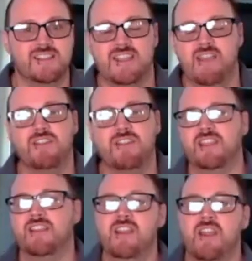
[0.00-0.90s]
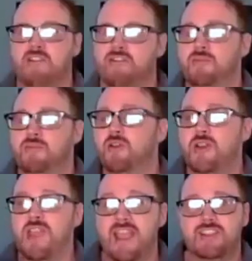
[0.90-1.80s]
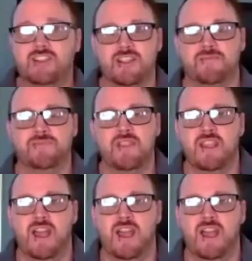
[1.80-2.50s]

It's everything from creation